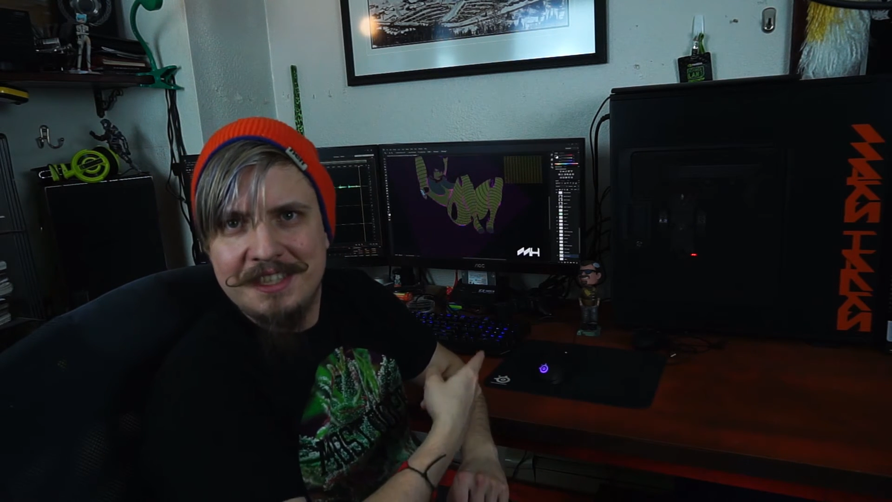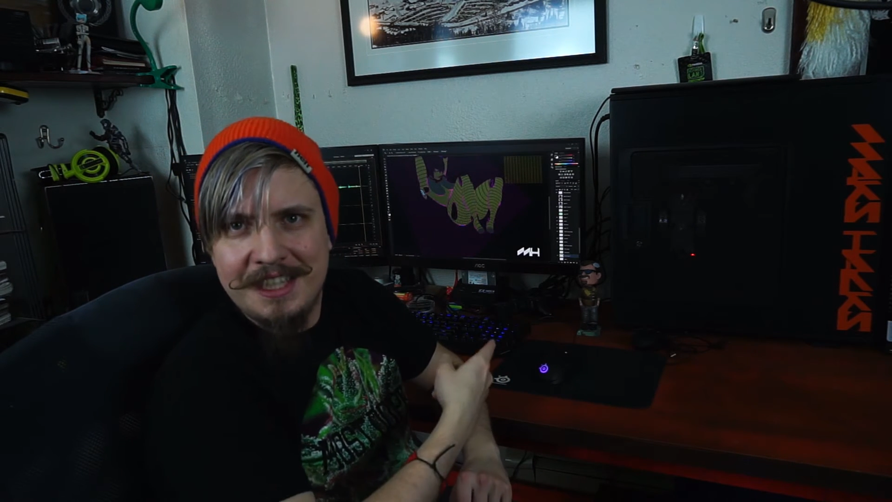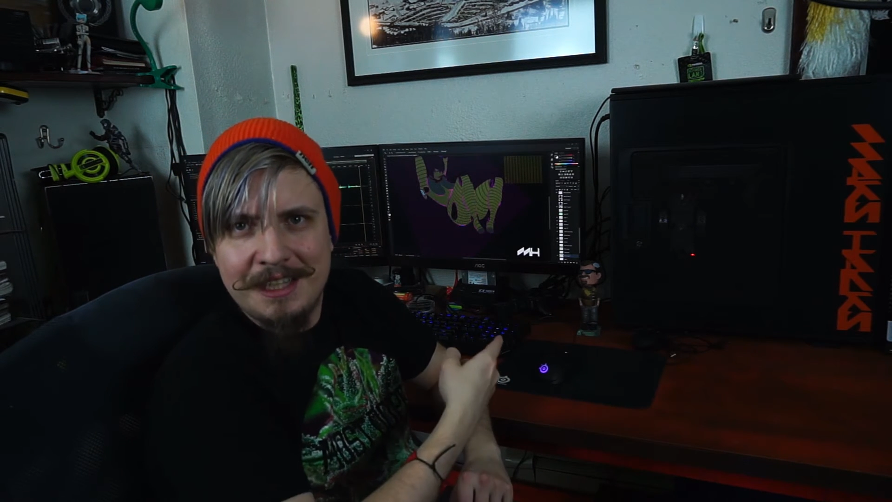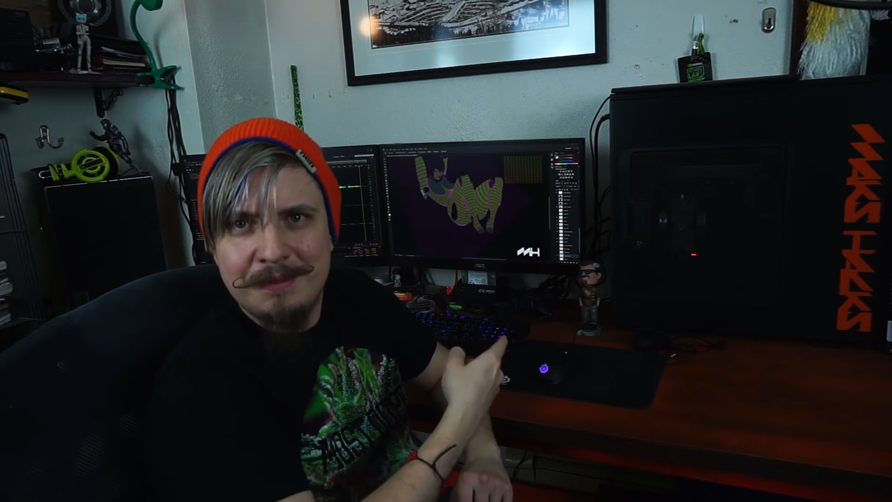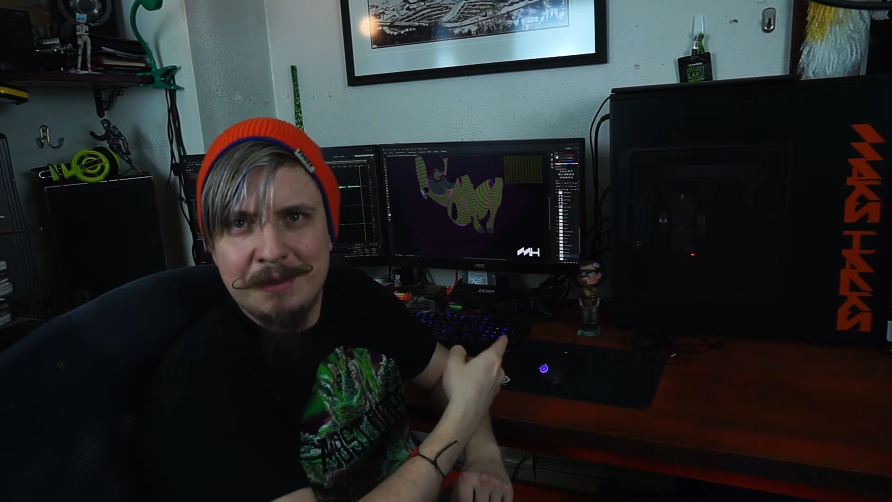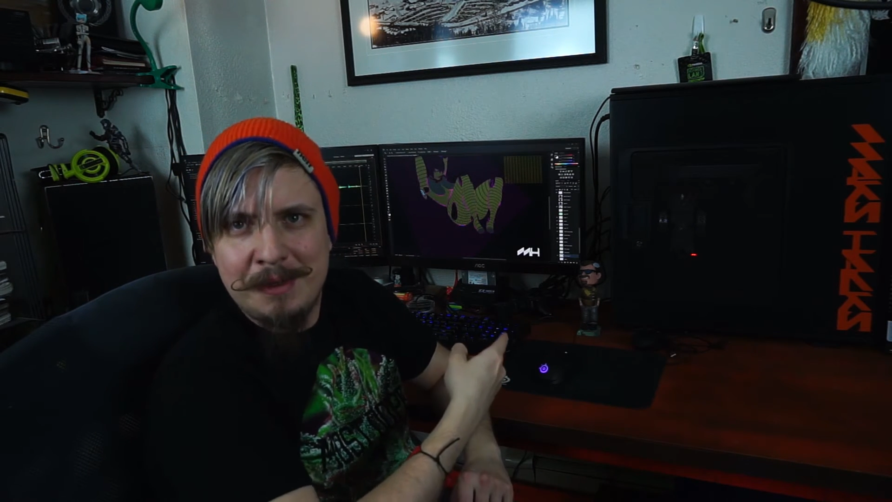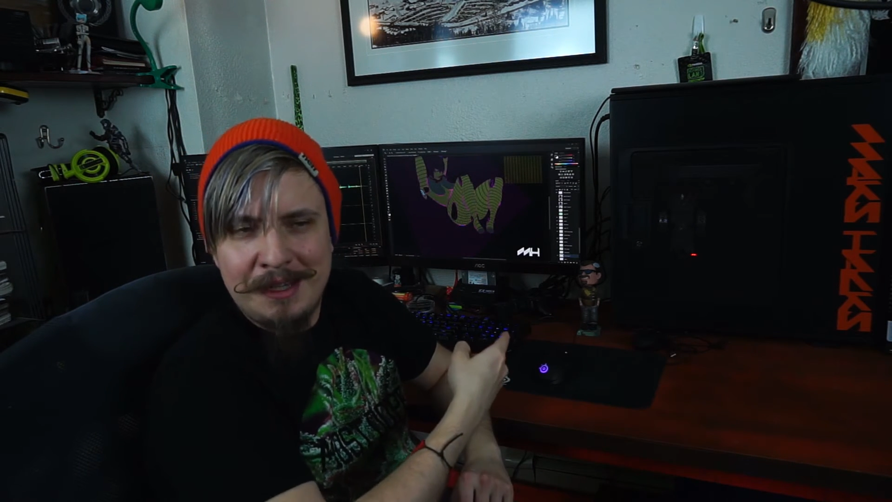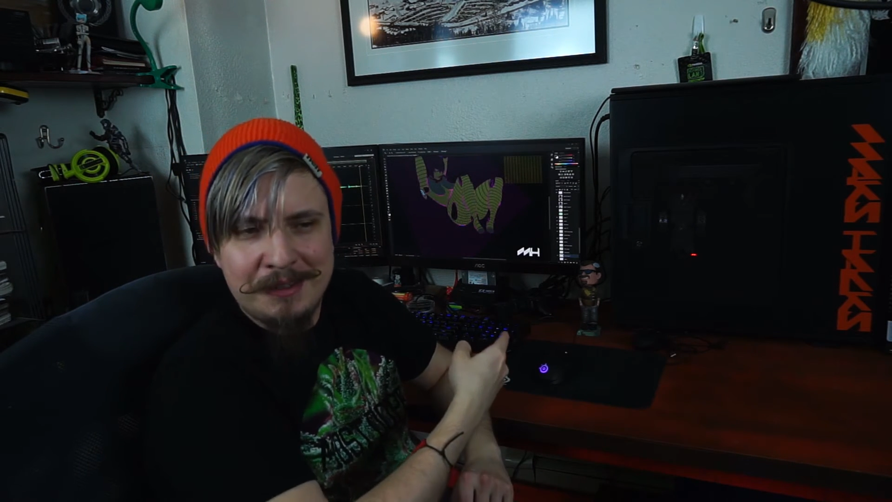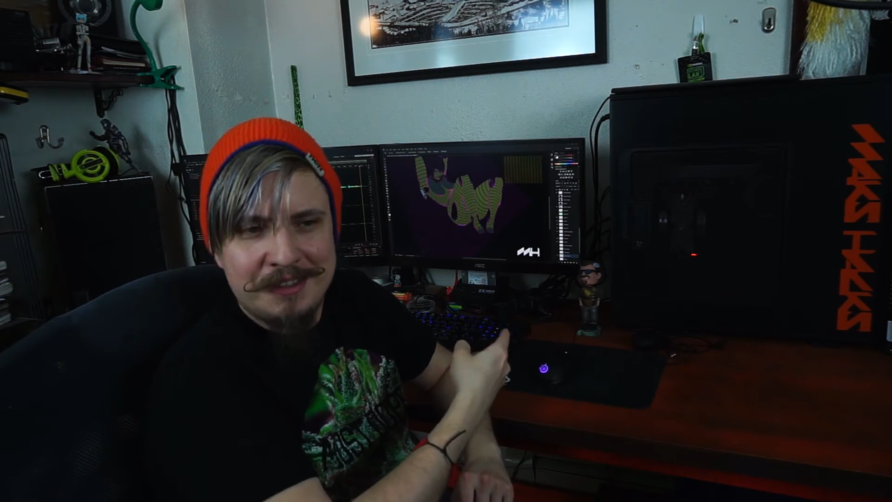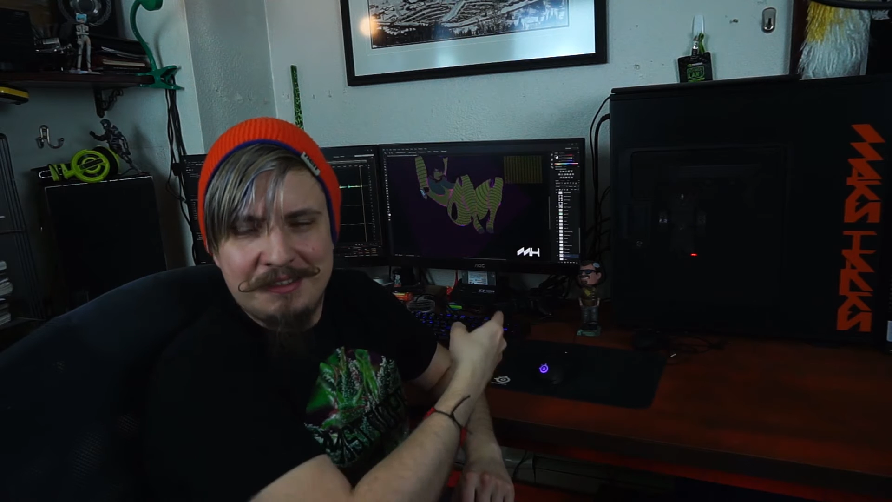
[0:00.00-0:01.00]
gaming
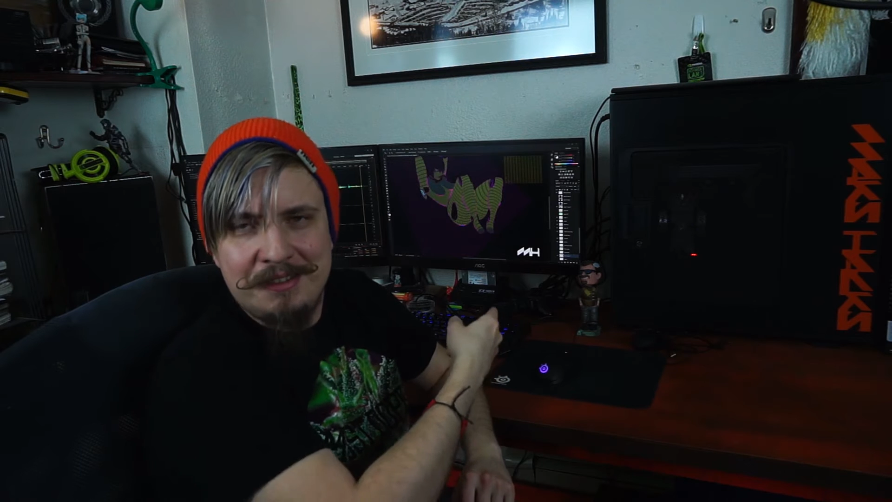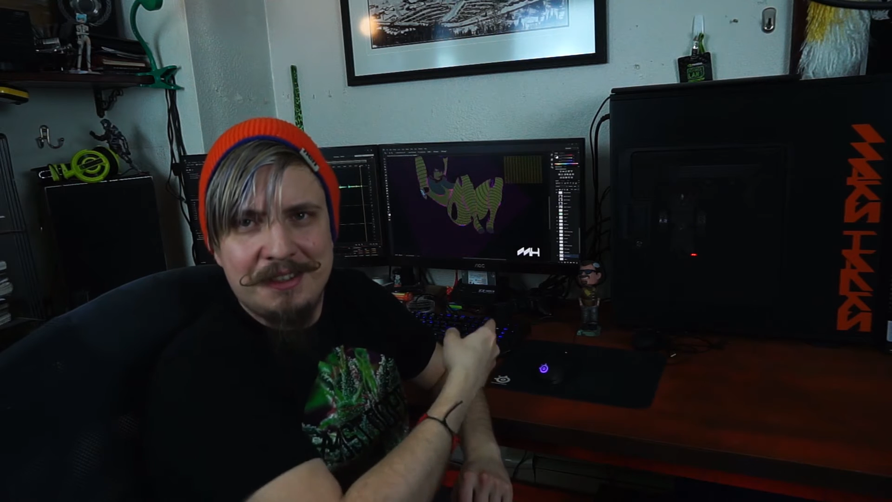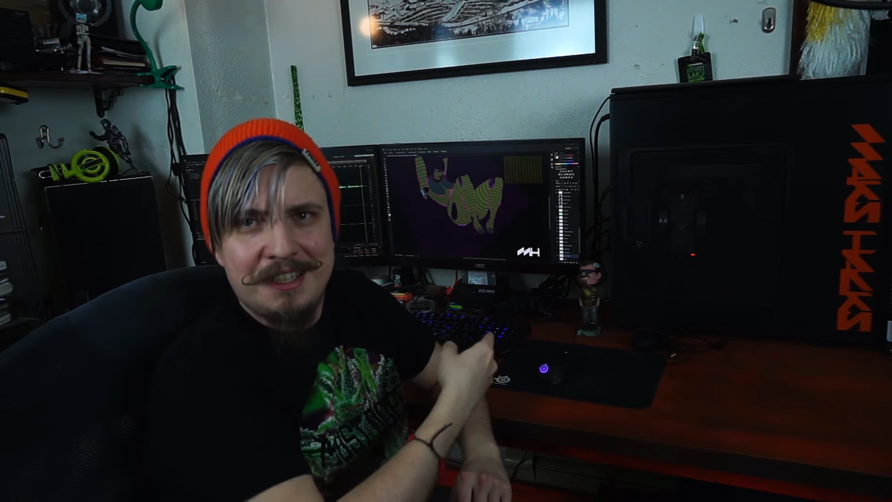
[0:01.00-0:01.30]
mouse if you're